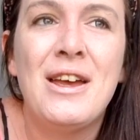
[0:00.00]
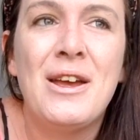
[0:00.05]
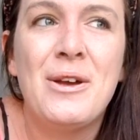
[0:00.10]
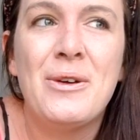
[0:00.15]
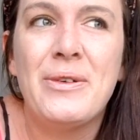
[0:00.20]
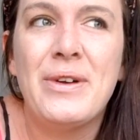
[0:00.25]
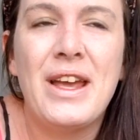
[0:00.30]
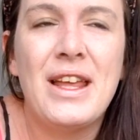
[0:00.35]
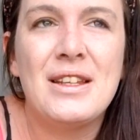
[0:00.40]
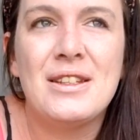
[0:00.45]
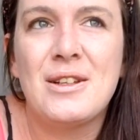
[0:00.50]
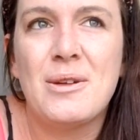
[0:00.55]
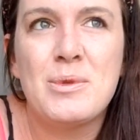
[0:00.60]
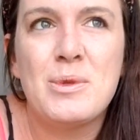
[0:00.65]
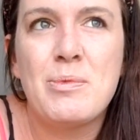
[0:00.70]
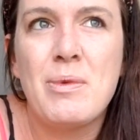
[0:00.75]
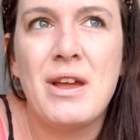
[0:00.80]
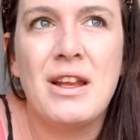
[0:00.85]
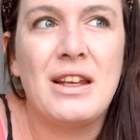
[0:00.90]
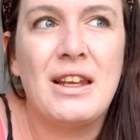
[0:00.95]
We ended up
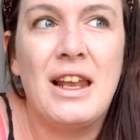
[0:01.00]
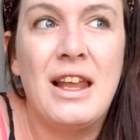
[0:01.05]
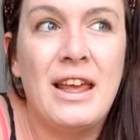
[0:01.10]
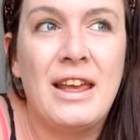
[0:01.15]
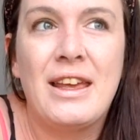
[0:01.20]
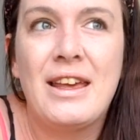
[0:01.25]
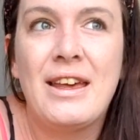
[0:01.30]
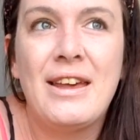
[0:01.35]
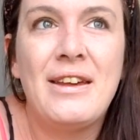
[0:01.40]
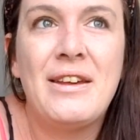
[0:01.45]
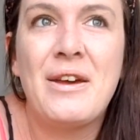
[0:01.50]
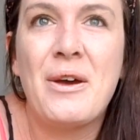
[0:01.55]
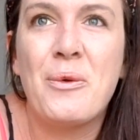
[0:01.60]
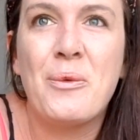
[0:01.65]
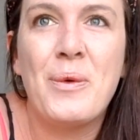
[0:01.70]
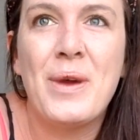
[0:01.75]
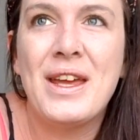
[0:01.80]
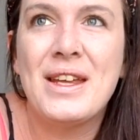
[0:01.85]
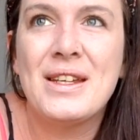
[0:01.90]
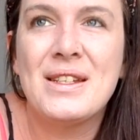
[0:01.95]
spending like a
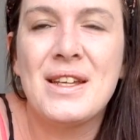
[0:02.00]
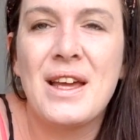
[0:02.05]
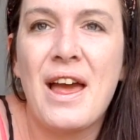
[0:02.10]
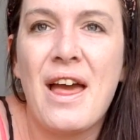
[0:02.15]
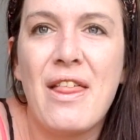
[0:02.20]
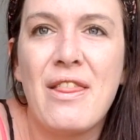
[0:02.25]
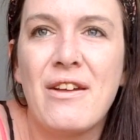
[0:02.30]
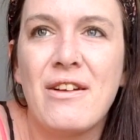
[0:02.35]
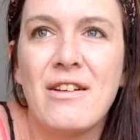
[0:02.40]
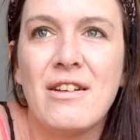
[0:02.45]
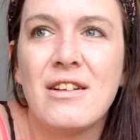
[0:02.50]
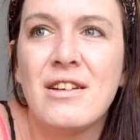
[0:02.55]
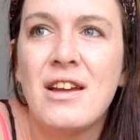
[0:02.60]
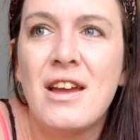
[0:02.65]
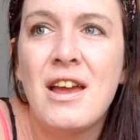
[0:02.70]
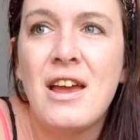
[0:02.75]
week together,